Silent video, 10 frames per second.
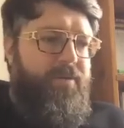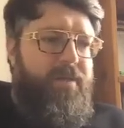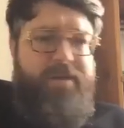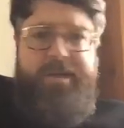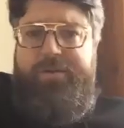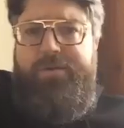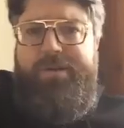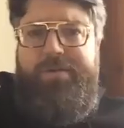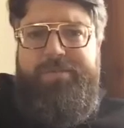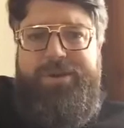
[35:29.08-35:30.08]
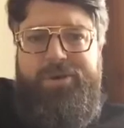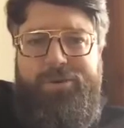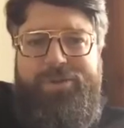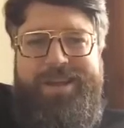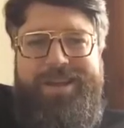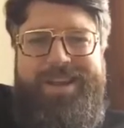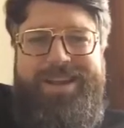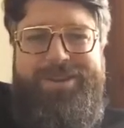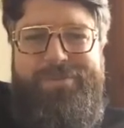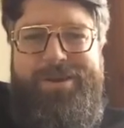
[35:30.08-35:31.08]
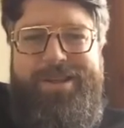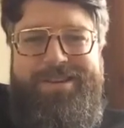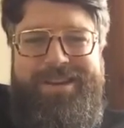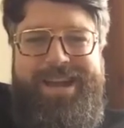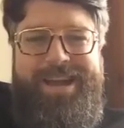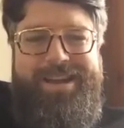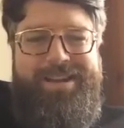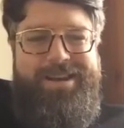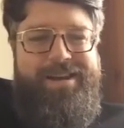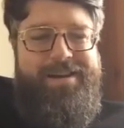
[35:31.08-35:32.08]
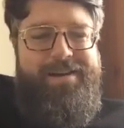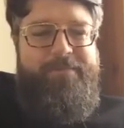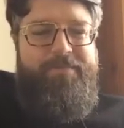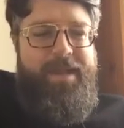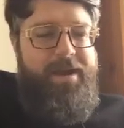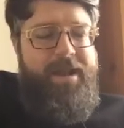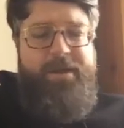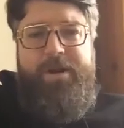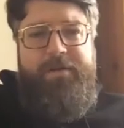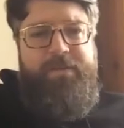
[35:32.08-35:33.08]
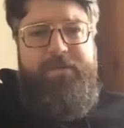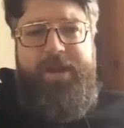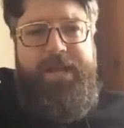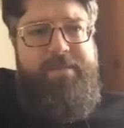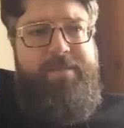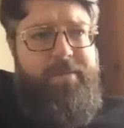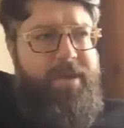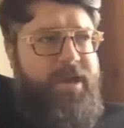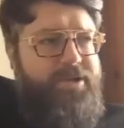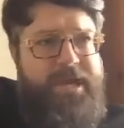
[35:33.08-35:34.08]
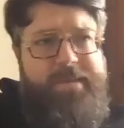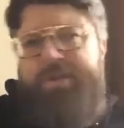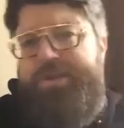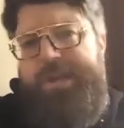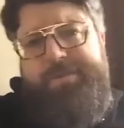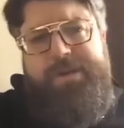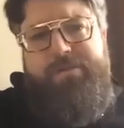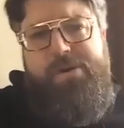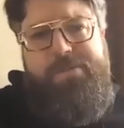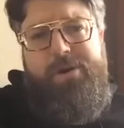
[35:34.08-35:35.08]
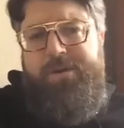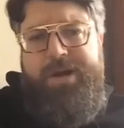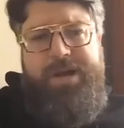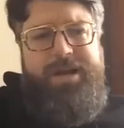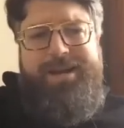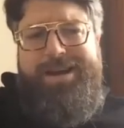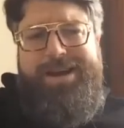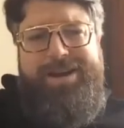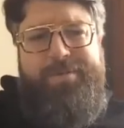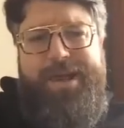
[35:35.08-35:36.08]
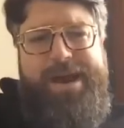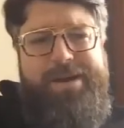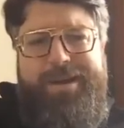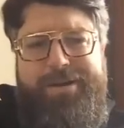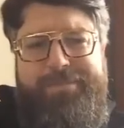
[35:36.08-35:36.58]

those are some cool things that I do, brother. And yeah, anywhere. Feel free to email me, James at James T. Robo. We out here.